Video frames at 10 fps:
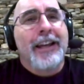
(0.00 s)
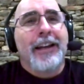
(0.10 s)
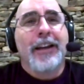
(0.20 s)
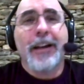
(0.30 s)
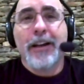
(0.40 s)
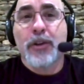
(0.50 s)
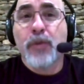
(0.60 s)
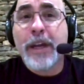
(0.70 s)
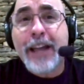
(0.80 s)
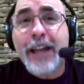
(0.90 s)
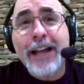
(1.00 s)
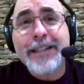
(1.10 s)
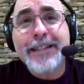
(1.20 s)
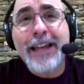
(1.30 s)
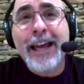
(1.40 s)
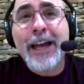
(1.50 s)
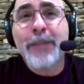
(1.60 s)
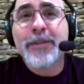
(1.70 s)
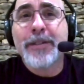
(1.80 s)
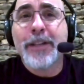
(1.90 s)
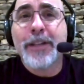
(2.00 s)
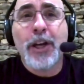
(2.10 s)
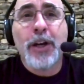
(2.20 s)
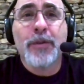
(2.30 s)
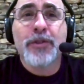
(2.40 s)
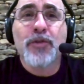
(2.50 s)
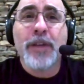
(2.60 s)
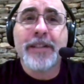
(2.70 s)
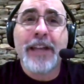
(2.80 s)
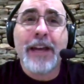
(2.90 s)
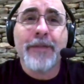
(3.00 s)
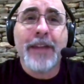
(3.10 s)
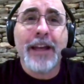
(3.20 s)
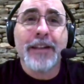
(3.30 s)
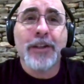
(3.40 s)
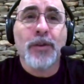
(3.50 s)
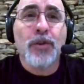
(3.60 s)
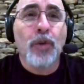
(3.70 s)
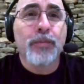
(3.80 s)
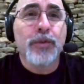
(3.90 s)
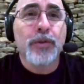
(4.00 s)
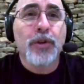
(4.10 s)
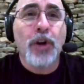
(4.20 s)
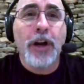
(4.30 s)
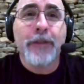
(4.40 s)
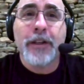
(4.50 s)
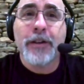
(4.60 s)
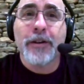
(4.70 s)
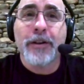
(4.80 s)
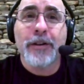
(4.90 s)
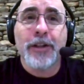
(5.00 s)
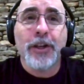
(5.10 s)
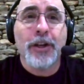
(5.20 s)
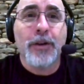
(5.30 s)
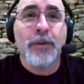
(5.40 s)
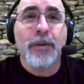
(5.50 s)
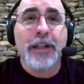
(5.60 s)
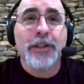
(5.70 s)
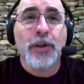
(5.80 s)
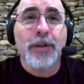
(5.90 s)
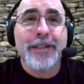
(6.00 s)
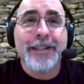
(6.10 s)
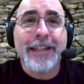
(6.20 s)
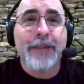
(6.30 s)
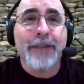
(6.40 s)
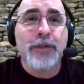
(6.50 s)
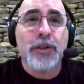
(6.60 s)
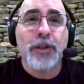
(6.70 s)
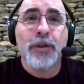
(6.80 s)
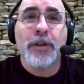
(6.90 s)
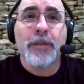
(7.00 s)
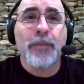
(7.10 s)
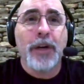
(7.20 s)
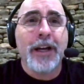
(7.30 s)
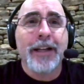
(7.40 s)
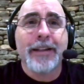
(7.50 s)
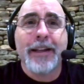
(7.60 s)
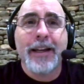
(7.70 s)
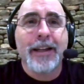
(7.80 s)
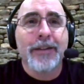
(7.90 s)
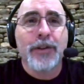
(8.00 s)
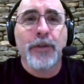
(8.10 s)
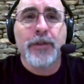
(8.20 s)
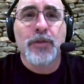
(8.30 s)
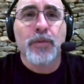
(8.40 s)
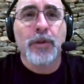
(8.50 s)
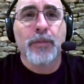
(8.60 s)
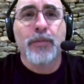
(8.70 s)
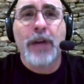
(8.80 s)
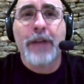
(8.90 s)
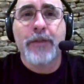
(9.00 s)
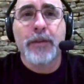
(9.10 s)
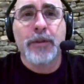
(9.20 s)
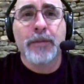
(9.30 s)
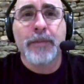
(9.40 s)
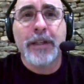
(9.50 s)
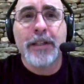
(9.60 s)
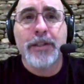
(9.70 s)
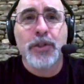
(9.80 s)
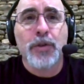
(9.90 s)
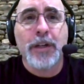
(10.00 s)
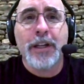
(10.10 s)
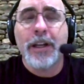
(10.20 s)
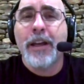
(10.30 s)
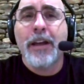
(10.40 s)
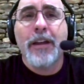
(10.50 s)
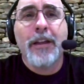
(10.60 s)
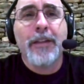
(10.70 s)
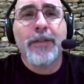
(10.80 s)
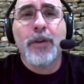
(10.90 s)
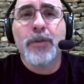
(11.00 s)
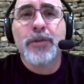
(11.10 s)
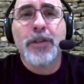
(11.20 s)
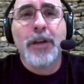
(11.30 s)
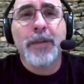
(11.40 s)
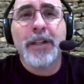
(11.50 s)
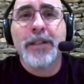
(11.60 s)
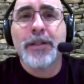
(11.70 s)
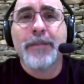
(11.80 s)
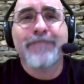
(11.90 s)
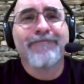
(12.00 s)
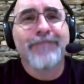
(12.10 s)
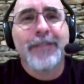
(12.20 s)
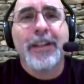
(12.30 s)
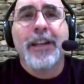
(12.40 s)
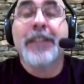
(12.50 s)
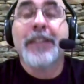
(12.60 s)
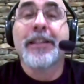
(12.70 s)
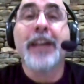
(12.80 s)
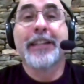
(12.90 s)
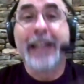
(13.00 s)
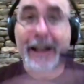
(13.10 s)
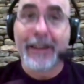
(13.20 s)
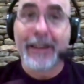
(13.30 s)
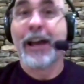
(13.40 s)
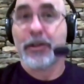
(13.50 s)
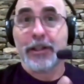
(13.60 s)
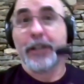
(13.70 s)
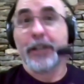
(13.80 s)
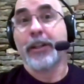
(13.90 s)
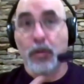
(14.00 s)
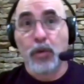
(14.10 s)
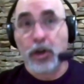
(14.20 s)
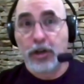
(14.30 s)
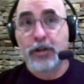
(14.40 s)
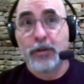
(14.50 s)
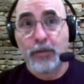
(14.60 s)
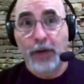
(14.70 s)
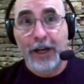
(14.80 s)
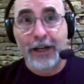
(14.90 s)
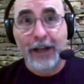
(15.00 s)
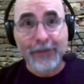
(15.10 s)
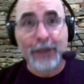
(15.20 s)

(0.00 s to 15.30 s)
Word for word: uh, great concepts, You know, it's great to have that, you know, cold brew coffee or, you know, like donuts in the afternoon. But I don't know if it's a real profitable industry. Those companies, it's nice to get out of the house clearly and work, right? I think